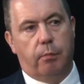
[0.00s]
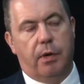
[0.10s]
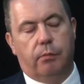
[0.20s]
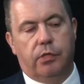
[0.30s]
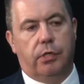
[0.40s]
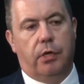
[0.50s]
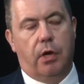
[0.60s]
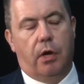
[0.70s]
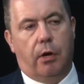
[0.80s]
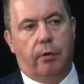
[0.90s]
members
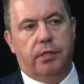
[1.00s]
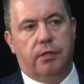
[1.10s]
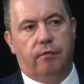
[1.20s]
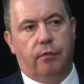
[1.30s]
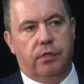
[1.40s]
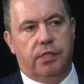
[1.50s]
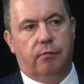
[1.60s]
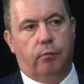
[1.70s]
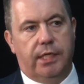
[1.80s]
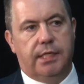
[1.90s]
are in the food
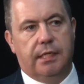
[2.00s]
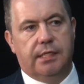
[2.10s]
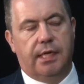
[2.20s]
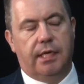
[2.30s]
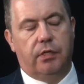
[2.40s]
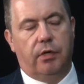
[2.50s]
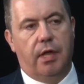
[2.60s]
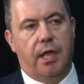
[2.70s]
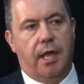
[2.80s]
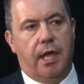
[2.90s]
retail sector.
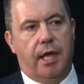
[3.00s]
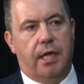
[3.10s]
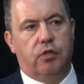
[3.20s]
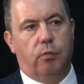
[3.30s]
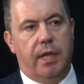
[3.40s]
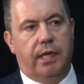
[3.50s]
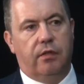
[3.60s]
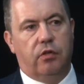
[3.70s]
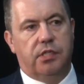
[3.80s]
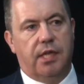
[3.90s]
And many of
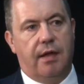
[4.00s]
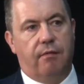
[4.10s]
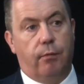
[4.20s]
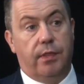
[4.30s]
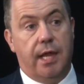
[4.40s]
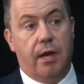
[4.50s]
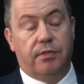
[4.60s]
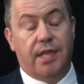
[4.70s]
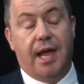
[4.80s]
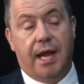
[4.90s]
their staff were there
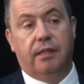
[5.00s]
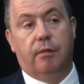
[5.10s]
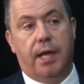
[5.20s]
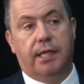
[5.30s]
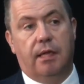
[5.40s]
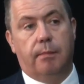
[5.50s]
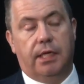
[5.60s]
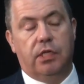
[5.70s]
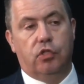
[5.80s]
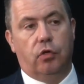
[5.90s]
at the height of the
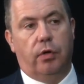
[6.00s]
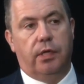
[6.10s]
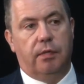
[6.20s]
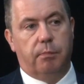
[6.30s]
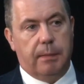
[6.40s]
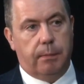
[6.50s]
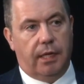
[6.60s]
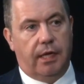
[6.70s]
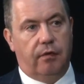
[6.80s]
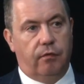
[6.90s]
pandemic, ensuring that people
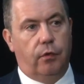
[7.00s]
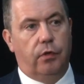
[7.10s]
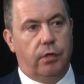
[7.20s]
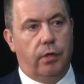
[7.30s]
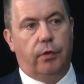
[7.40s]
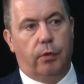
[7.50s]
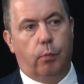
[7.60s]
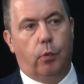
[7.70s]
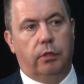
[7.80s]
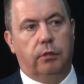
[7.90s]
had food and other
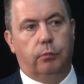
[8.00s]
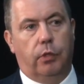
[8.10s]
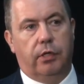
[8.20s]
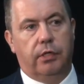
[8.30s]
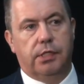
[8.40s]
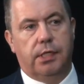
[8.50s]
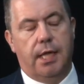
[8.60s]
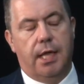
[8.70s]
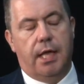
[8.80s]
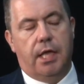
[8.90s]
important products.
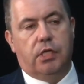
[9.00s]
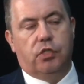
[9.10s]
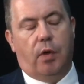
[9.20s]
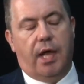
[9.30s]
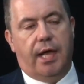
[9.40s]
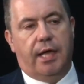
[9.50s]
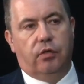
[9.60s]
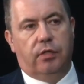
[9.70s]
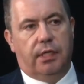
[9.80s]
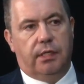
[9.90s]
So I
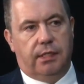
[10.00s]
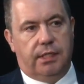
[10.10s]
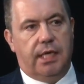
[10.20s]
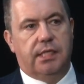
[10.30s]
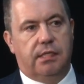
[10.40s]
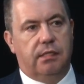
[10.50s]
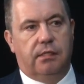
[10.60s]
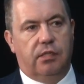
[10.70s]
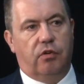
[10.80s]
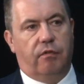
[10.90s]
do think that, yes,
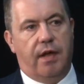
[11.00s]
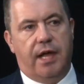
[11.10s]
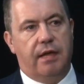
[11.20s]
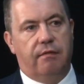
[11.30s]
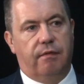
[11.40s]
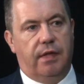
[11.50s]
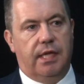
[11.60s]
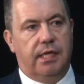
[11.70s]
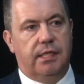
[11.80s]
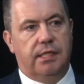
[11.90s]
to survive
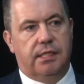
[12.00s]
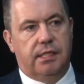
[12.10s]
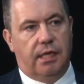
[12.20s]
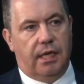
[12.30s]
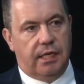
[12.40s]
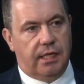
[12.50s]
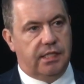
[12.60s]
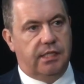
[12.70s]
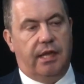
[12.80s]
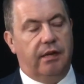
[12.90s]
is
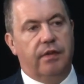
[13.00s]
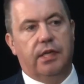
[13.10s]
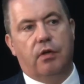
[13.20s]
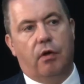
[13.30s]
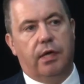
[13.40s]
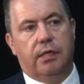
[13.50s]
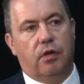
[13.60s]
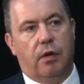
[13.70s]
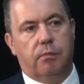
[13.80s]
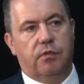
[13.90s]
to innovate now in
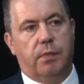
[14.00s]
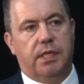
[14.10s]
terms of